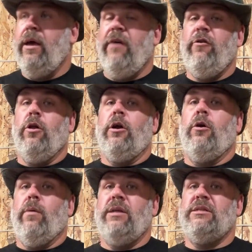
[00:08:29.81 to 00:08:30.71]
If you're looking
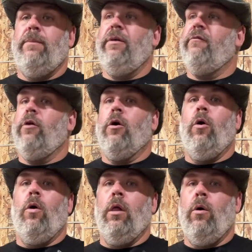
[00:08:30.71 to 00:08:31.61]
to run something for your
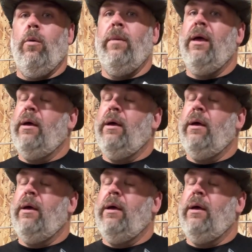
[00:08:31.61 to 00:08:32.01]
whole home,